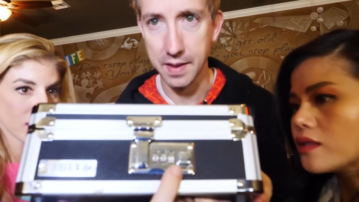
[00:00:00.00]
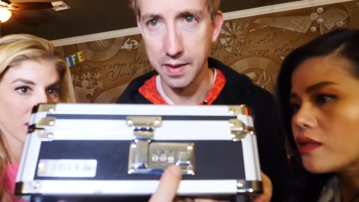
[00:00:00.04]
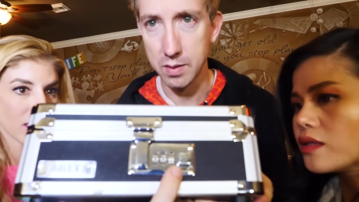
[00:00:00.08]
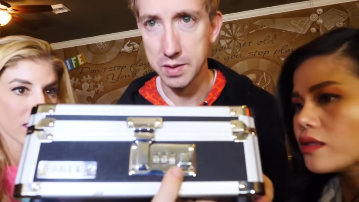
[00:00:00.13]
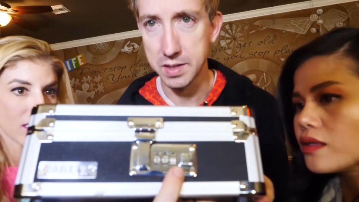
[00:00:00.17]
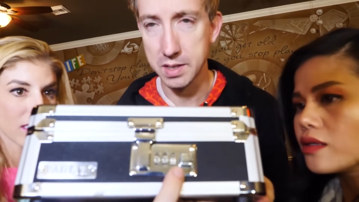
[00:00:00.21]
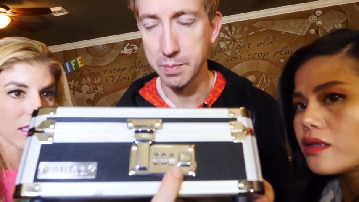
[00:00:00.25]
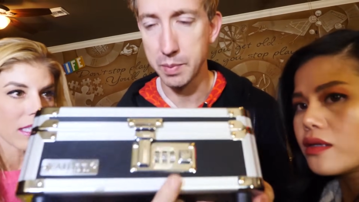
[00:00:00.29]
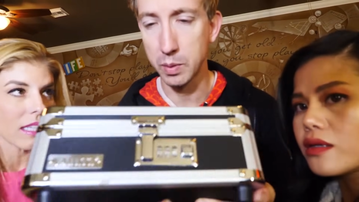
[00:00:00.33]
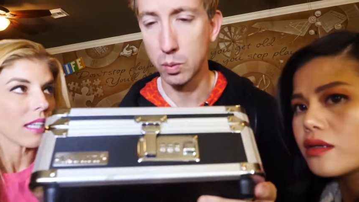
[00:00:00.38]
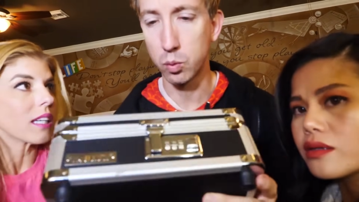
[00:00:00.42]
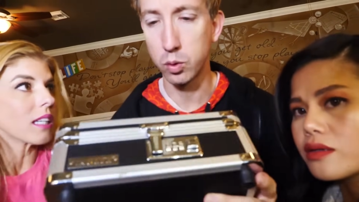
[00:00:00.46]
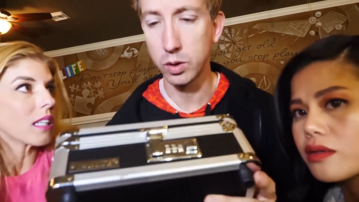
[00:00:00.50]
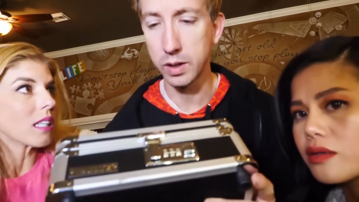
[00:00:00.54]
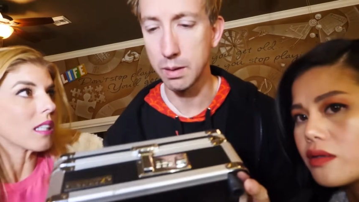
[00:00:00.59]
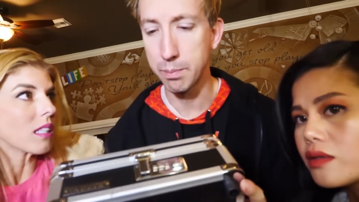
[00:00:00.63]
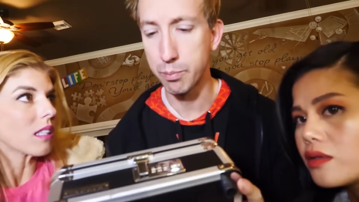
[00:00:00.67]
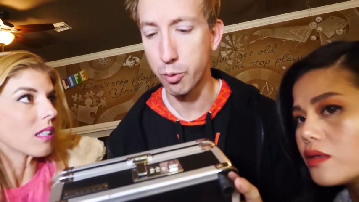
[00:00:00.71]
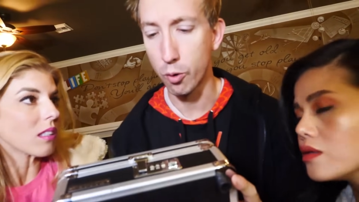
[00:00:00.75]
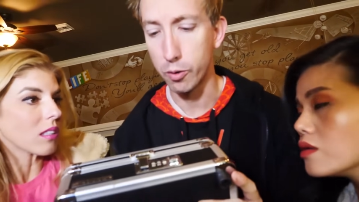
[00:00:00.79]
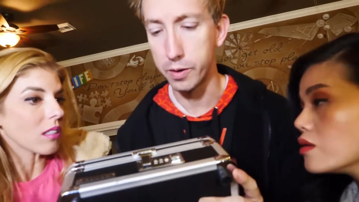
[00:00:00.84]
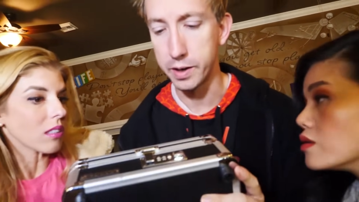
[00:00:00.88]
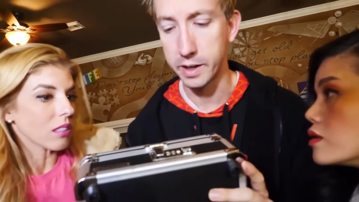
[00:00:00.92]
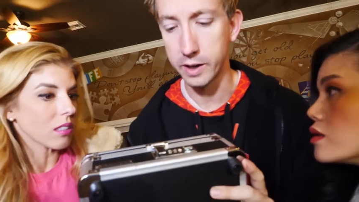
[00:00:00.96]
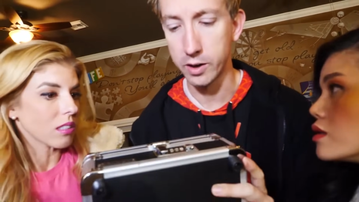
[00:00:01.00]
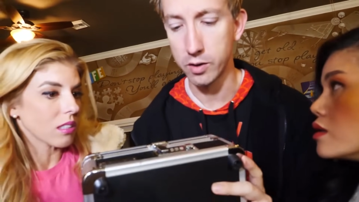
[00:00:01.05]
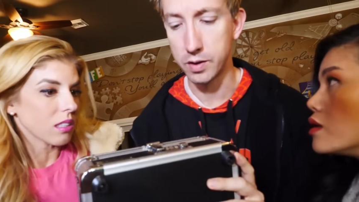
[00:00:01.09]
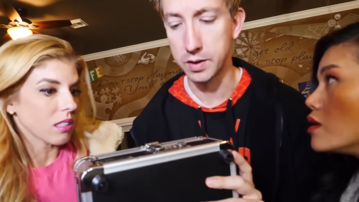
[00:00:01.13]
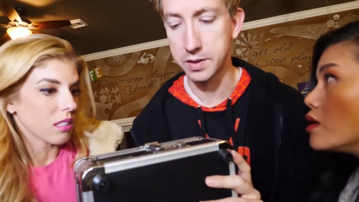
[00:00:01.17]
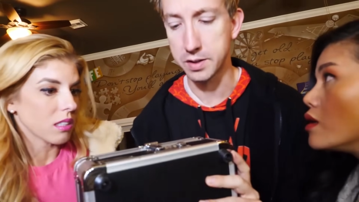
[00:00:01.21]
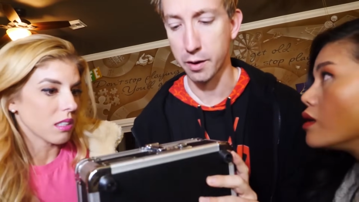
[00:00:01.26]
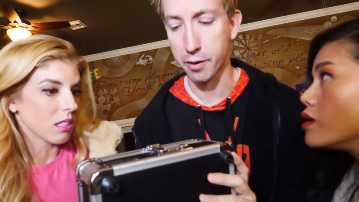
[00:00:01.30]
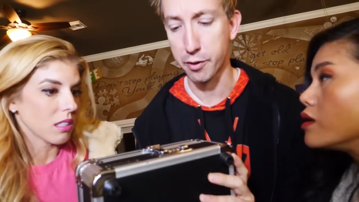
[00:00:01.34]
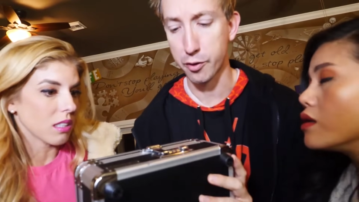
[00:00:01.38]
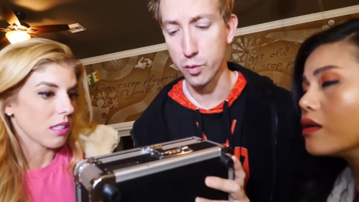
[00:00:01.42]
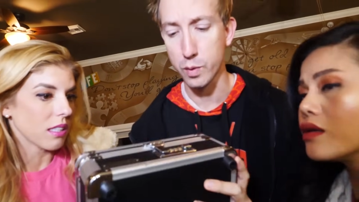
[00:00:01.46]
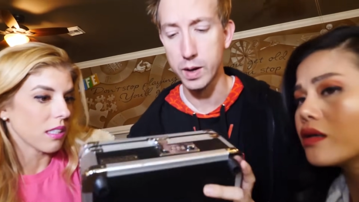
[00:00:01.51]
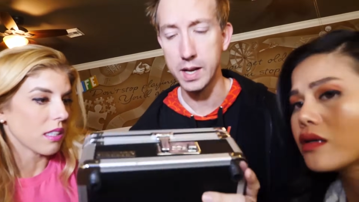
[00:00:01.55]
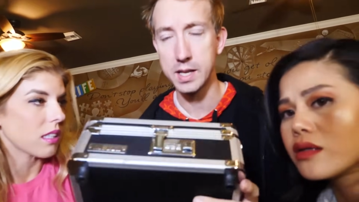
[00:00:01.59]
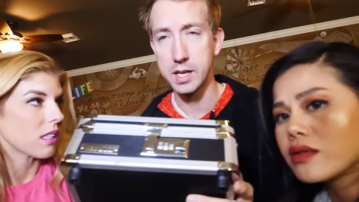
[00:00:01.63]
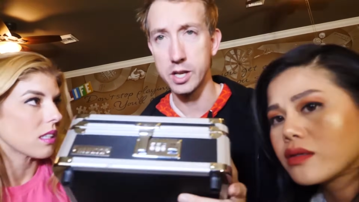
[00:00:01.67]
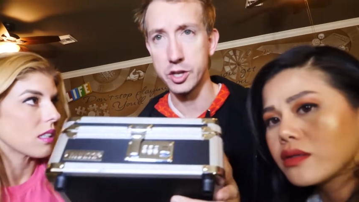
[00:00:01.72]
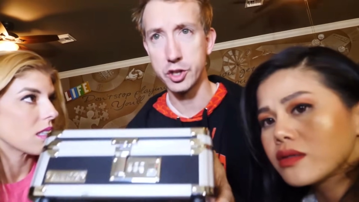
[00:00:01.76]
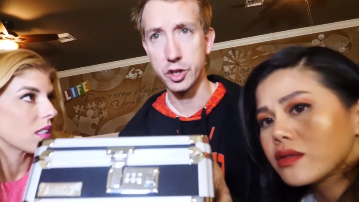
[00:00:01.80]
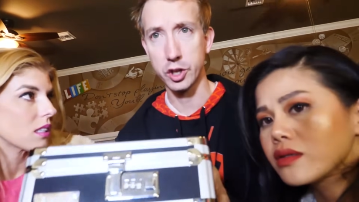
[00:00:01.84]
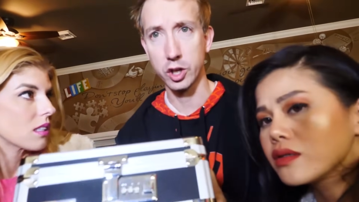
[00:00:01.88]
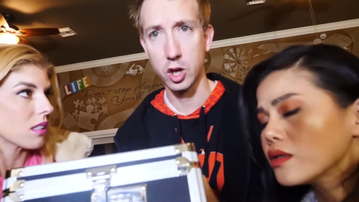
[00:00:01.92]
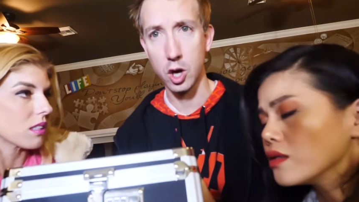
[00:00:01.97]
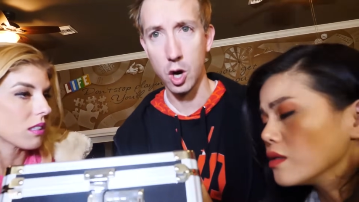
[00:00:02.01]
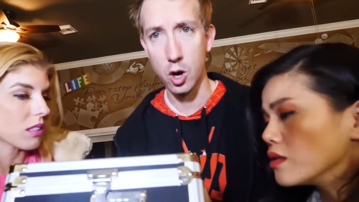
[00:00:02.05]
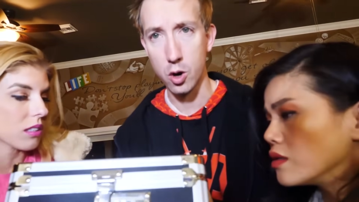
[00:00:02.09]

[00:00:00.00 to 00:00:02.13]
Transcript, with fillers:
Speaker 1: I think there's something really important here. There's a three-digit